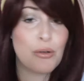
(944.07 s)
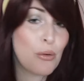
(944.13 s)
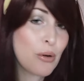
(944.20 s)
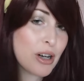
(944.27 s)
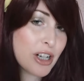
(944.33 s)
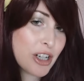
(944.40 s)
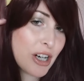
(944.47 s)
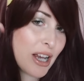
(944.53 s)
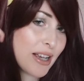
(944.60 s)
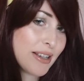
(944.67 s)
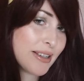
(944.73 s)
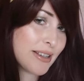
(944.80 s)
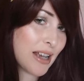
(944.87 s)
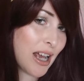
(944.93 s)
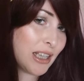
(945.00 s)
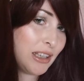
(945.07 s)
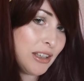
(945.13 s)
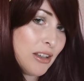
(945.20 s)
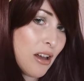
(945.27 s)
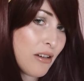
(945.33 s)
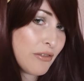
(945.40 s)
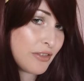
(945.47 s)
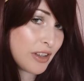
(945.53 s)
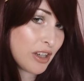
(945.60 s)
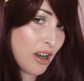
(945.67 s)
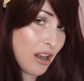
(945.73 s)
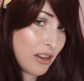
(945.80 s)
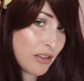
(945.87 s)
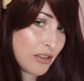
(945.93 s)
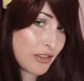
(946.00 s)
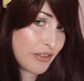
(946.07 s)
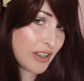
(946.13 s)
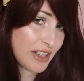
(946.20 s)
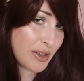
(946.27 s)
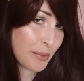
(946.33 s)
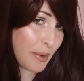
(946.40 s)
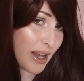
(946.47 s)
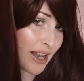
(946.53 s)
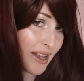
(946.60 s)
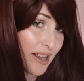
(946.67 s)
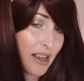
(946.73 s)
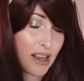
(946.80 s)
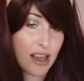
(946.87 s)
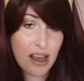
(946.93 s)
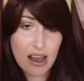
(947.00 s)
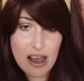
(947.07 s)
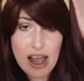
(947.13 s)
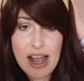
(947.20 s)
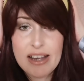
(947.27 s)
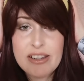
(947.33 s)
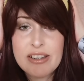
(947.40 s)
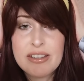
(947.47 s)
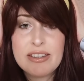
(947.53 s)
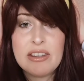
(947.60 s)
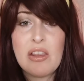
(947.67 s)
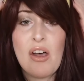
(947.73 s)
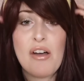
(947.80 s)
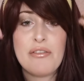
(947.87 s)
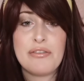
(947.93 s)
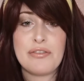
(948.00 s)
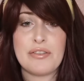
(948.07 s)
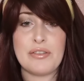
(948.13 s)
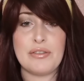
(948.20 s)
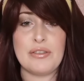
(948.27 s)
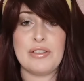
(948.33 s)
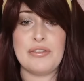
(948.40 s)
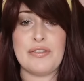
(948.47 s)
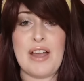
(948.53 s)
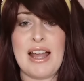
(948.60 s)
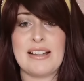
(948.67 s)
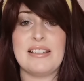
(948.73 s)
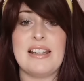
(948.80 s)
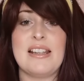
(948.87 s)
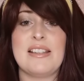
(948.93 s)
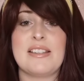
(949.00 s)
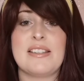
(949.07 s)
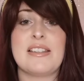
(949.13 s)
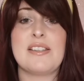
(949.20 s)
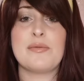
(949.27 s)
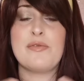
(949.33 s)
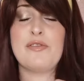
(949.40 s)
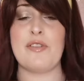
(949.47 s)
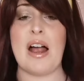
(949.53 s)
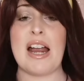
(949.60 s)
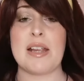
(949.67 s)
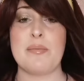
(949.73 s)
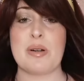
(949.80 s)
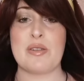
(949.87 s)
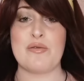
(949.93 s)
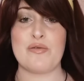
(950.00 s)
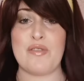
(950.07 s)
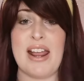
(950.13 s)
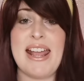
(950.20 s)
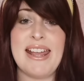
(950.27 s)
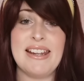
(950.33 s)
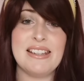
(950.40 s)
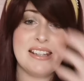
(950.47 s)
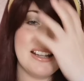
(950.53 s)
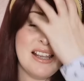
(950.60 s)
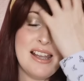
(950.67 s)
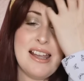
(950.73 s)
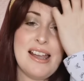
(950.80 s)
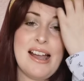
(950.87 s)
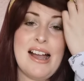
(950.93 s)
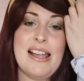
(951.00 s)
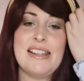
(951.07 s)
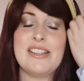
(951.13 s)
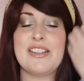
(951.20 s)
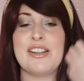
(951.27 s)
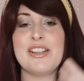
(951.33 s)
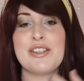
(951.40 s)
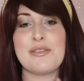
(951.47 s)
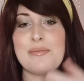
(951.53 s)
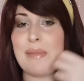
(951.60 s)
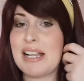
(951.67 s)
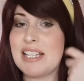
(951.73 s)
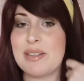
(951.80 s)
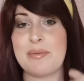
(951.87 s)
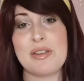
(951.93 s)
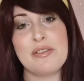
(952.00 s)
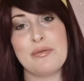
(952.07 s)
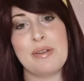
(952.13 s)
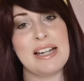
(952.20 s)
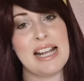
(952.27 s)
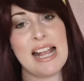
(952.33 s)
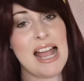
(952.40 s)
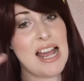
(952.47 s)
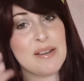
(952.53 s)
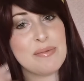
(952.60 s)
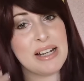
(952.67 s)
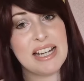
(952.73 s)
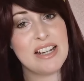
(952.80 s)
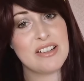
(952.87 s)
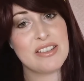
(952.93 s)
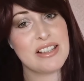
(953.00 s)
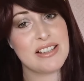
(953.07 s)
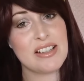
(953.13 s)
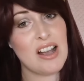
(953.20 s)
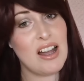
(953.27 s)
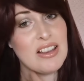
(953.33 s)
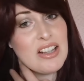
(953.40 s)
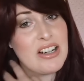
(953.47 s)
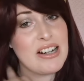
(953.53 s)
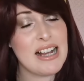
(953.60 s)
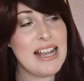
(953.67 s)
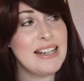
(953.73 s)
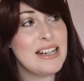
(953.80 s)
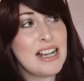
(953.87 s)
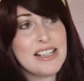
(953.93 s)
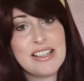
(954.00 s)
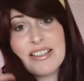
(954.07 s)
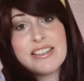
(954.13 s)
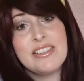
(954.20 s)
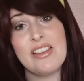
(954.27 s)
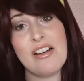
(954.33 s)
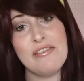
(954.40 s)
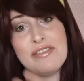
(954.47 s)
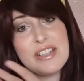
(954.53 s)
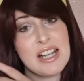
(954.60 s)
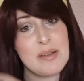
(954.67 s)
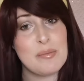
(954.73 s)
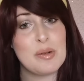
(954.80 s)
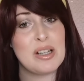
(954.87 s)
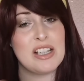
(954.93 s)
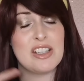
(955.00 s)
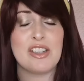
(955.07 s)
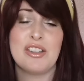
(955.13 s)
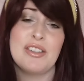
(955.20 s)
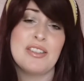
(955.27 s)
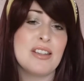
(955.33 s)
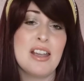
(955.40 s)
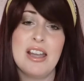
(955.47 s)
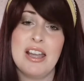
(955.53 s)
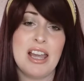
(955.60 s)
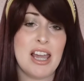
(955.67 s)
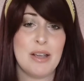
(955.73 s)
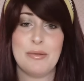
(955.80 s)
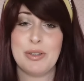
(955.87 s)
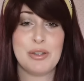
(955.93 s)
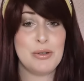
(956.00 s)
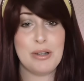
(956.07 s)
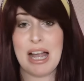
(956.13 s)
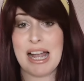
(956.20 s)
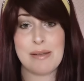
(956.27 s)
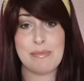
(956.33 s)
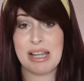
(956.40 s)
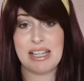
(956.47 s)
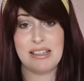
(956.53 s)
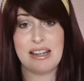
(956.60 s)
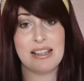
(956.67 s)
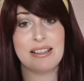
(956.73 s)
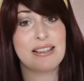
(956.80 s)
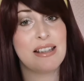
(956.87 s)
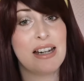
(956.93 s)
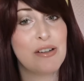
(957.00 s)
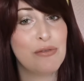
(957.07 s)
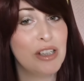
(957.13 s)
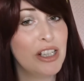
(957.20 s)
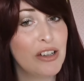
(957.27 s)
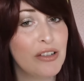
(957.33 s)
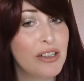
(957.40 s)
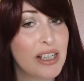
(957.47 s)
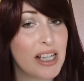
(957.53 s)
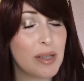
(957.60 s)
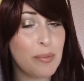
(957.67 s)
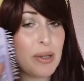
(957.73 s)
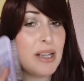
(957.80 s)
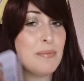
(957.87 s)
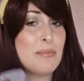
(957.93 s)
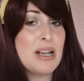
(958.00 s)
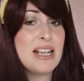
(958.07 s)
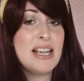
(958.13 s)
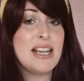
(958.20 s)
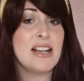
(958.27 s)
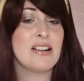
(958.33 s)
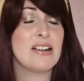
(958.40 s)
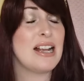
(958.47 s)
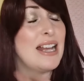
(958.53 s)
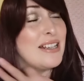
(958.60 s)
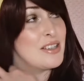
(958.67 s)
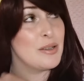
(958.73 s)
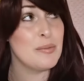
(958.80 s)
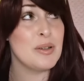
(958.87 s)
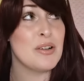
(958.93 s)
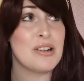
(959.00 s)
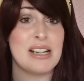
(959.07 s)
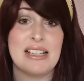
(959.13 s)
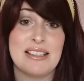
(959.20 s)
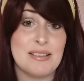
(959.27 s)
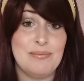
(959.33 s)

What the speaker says: gorgeous. I love the colour of this wig. I just love the fact that it's this vibrant red. It just reminds me of when I had my hair this colour, and I just loved it, but it was too high maintenance and I really couldn't keep it in my hair. And to be honest,